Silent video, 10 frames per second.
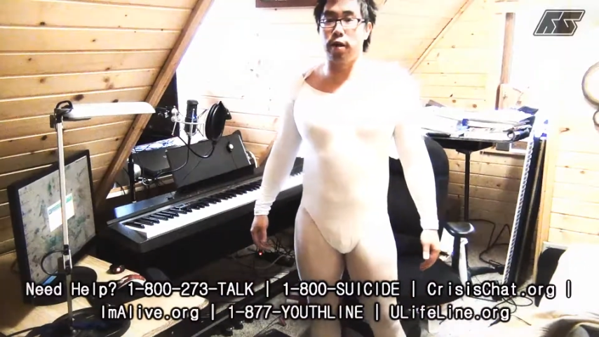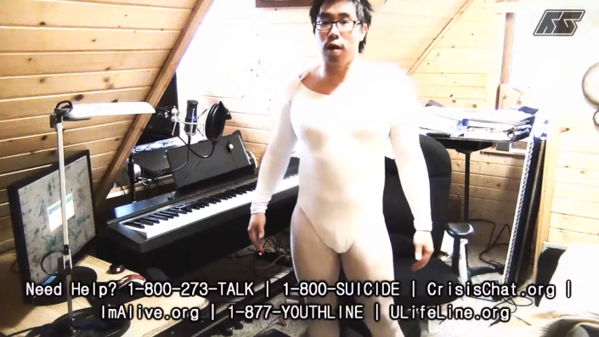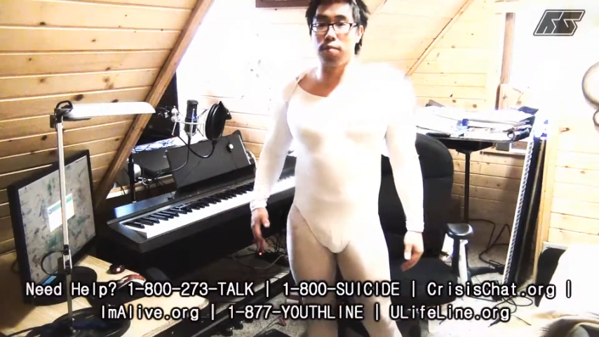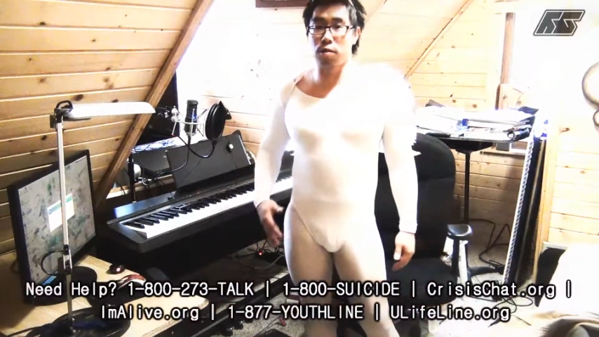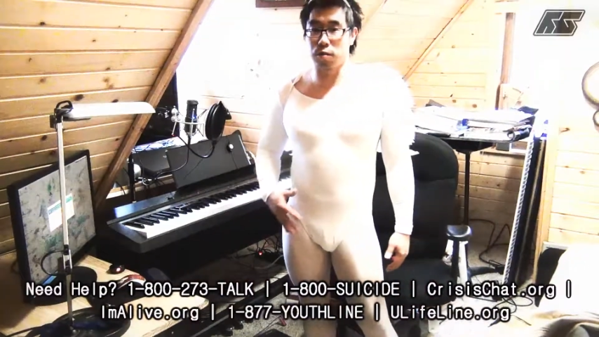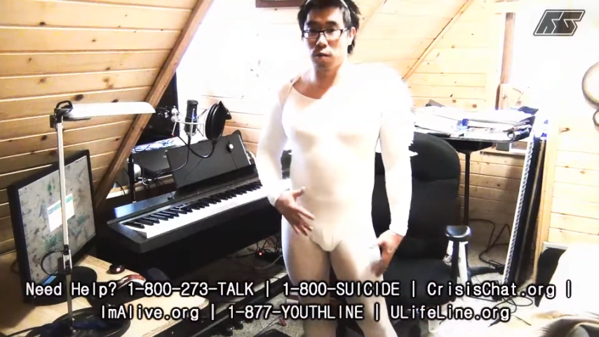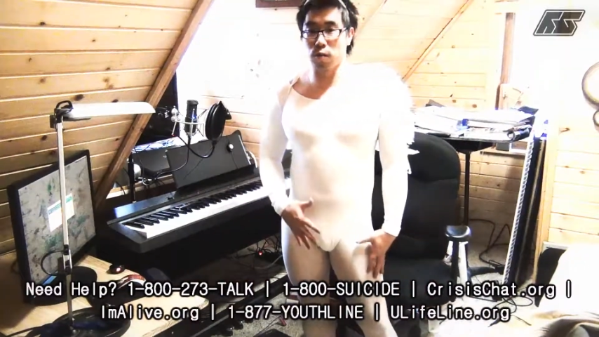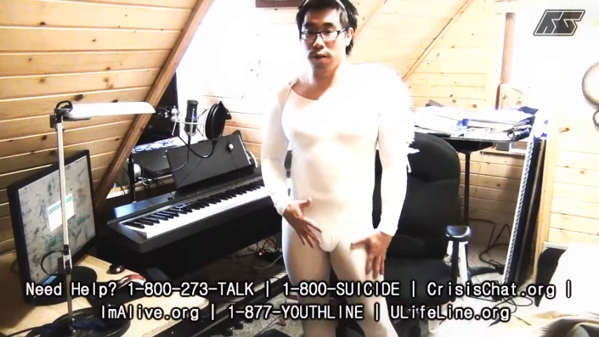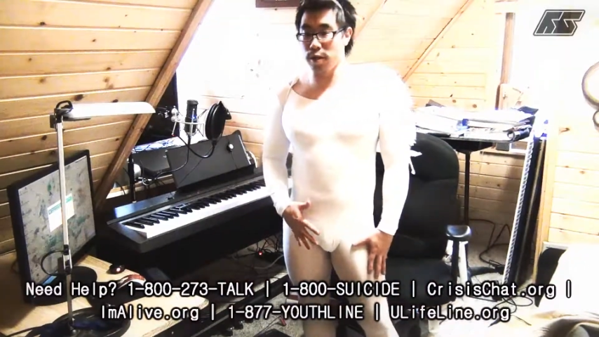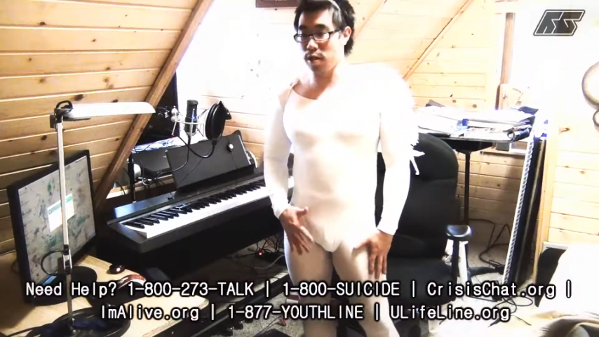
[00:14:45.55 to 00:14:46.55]
comes
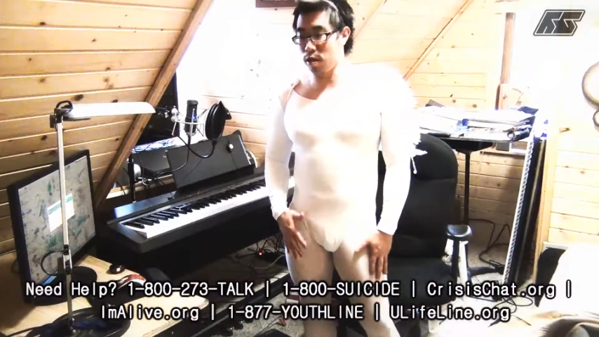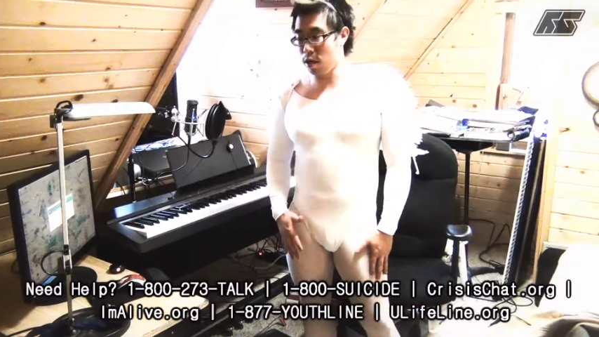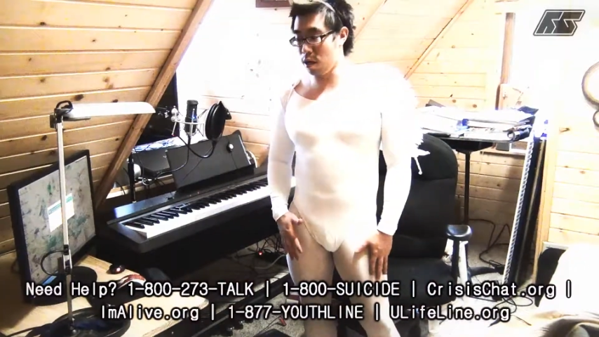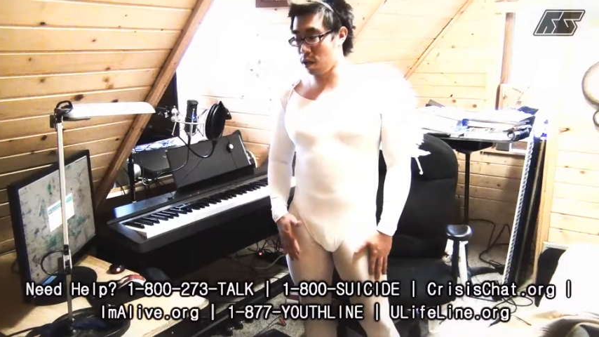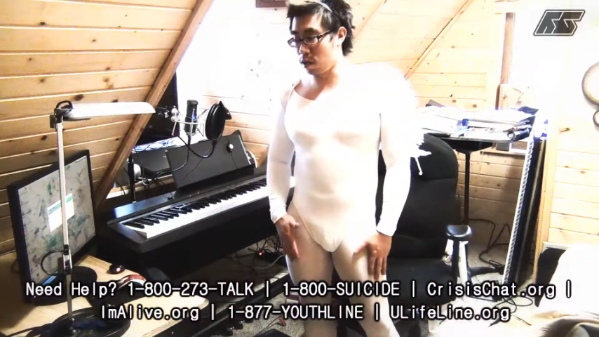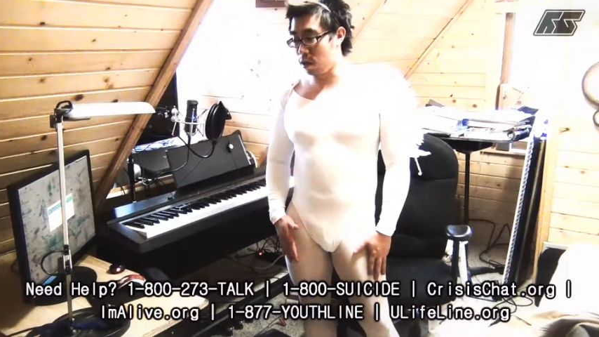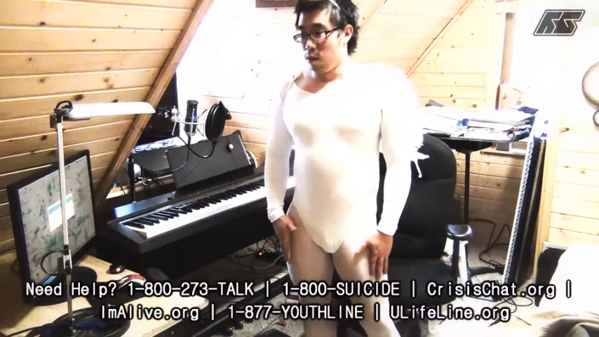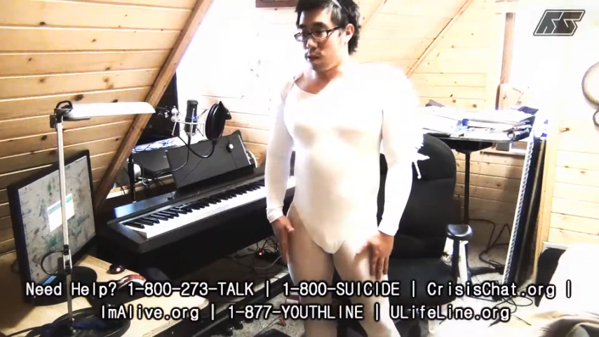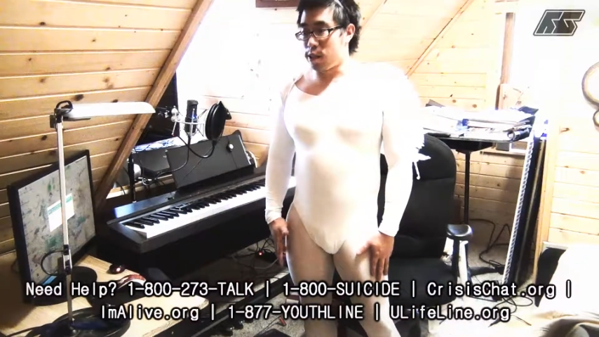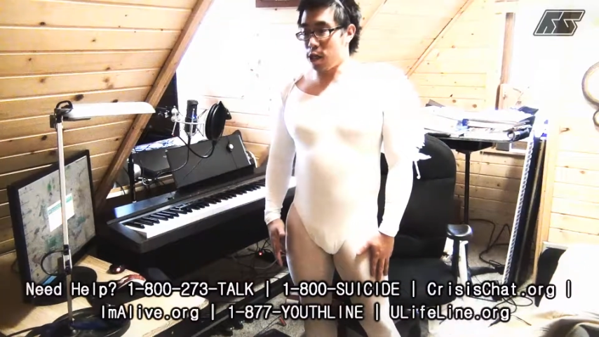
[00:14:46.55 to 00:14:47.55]
within. And
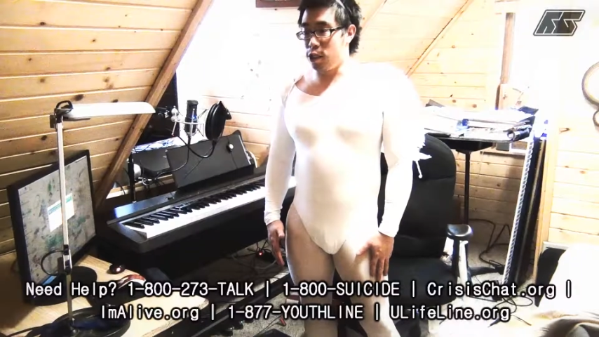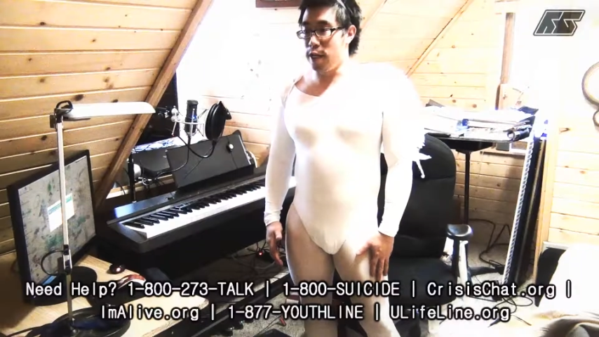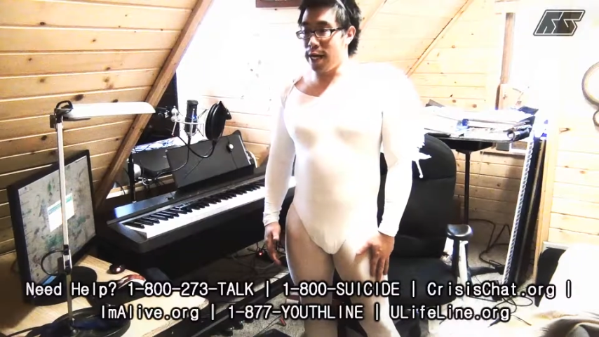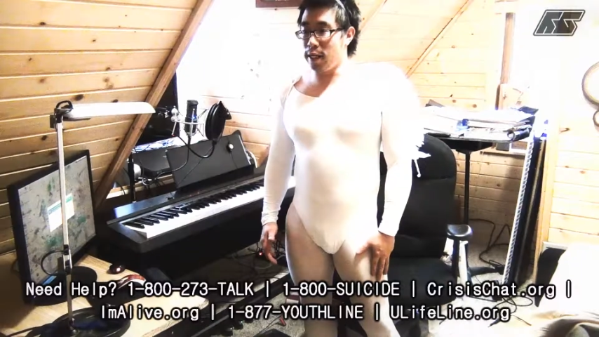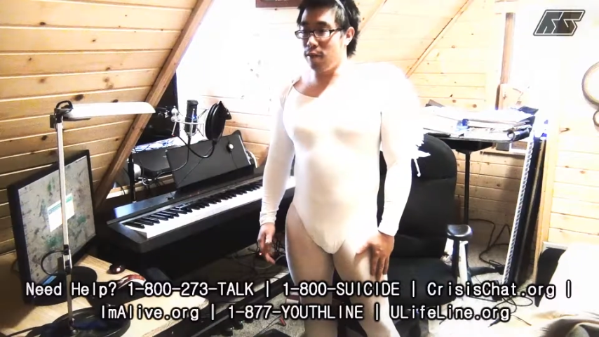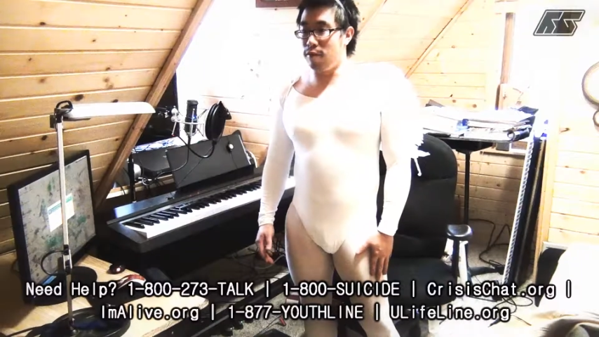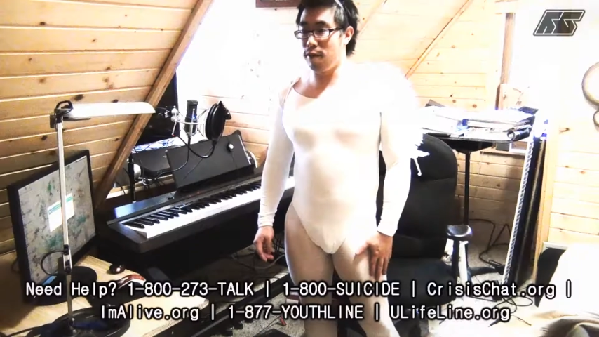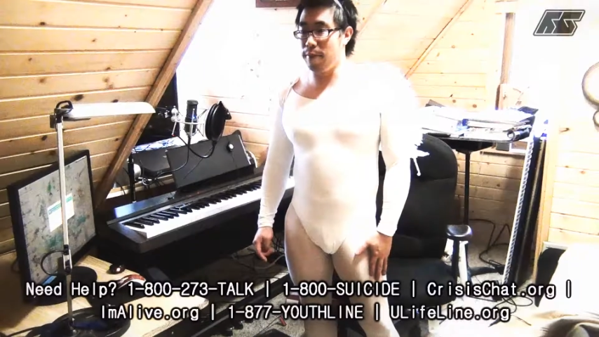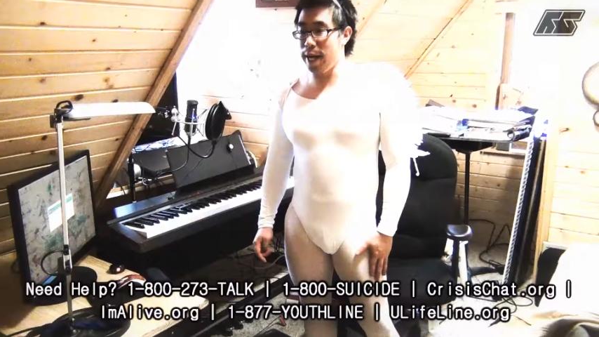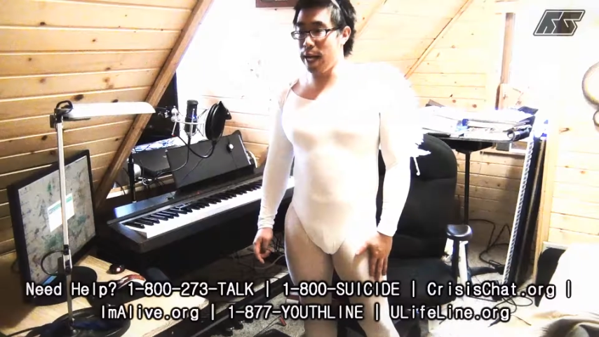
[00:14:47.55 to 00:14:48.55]
with such negative
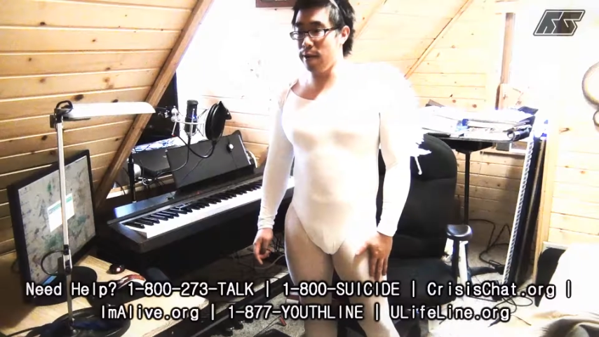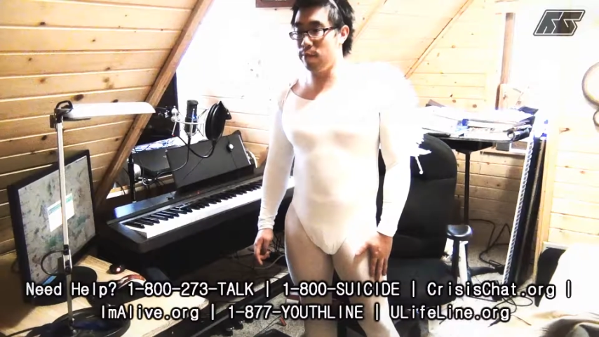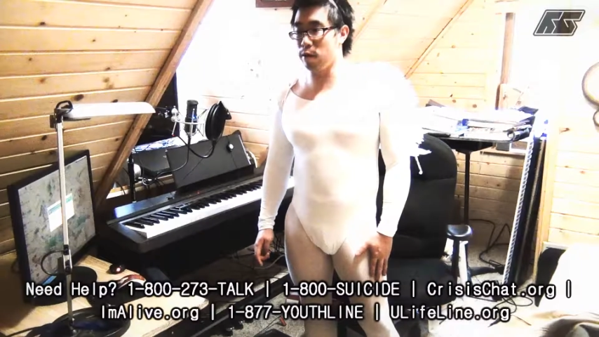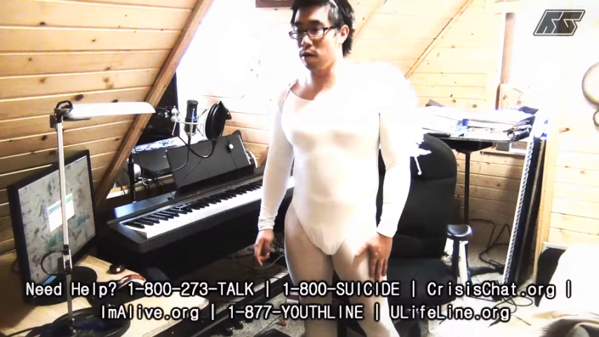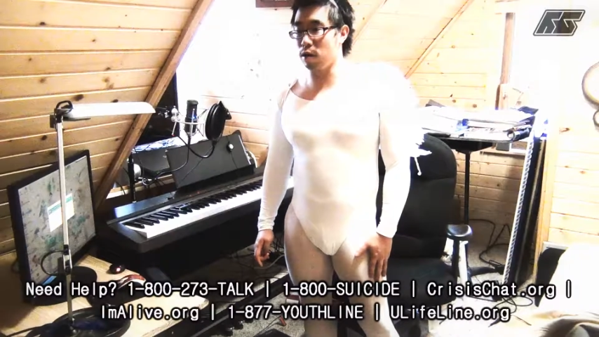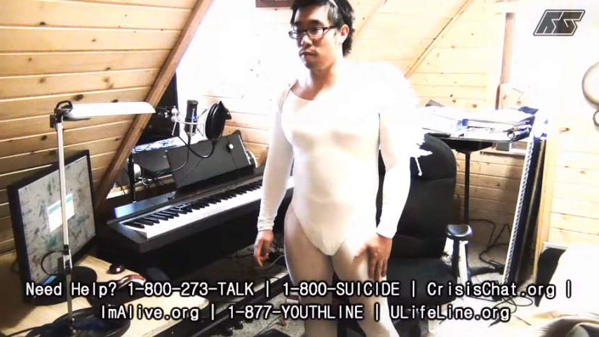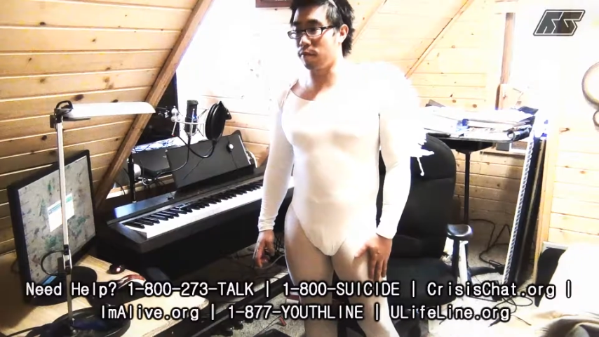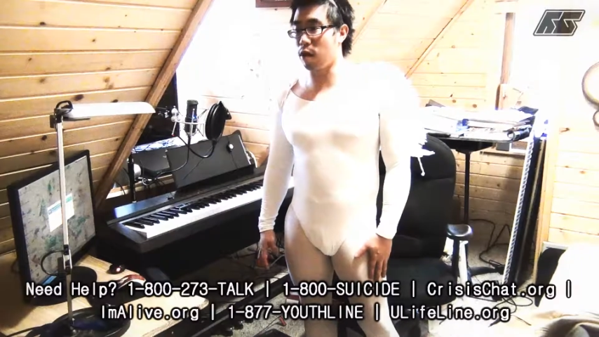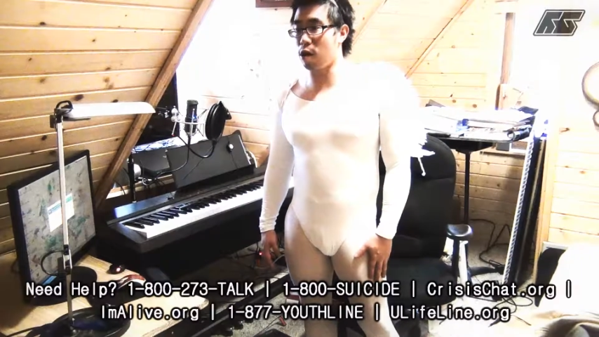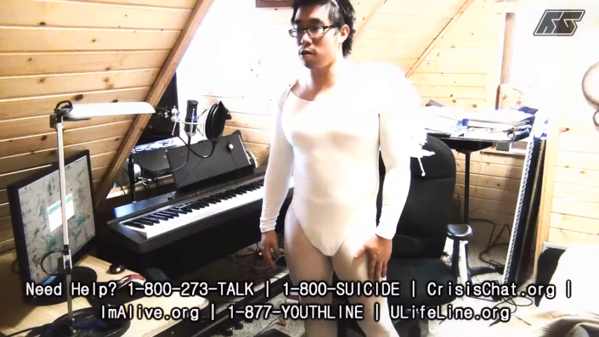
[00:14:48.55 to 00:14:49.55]
behavior of
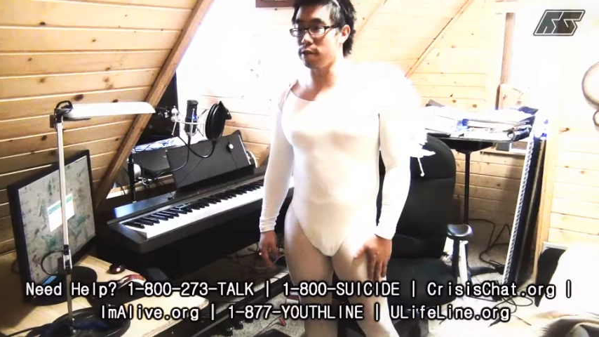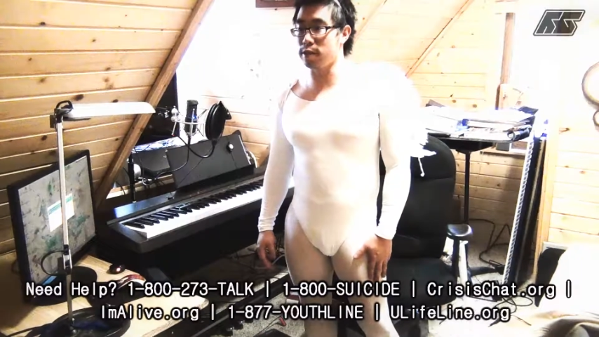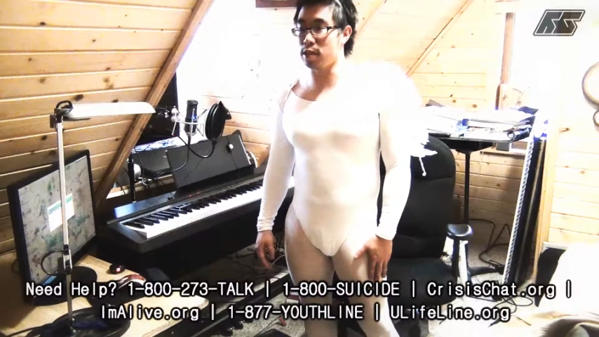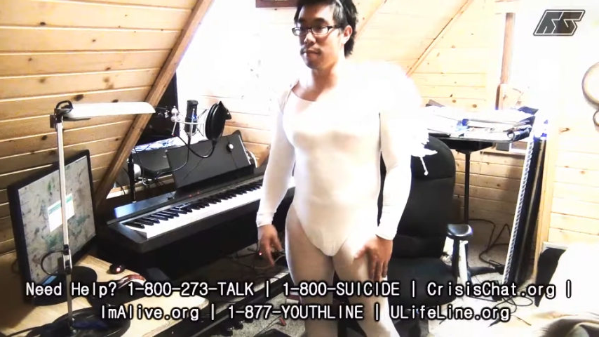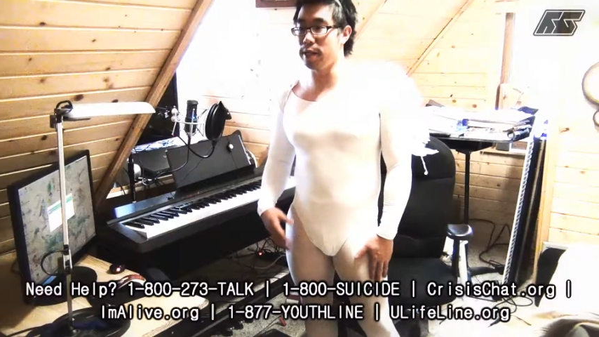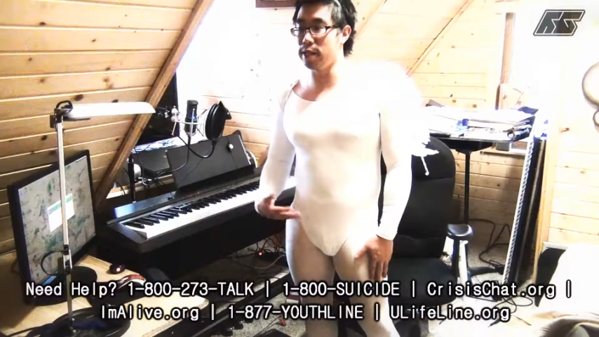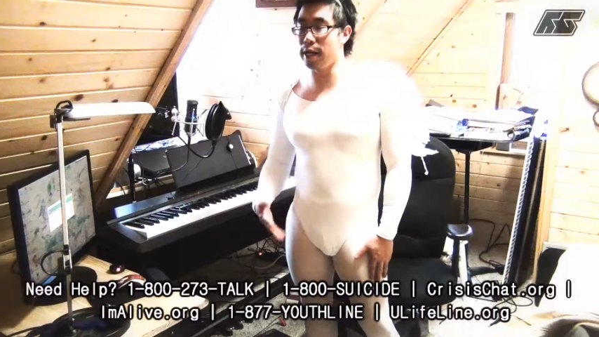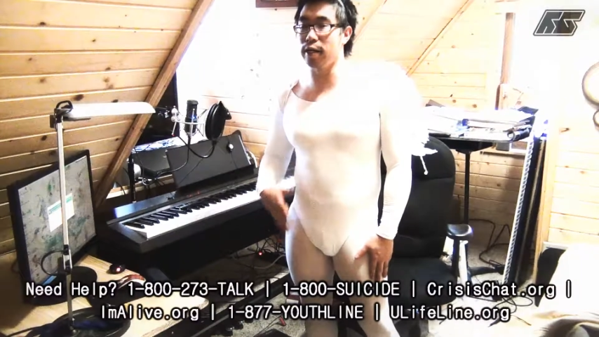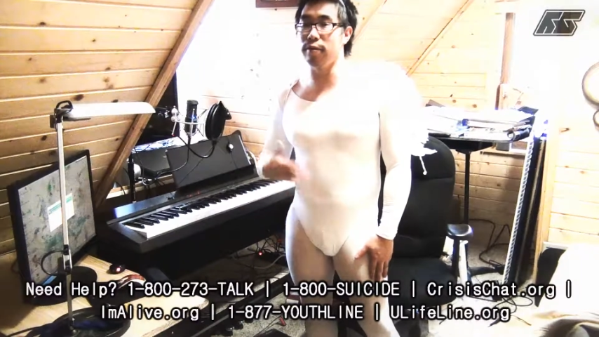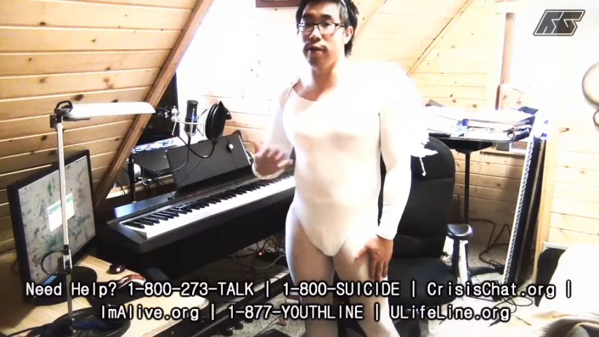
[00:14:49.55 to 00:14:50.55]
calling somebody negative,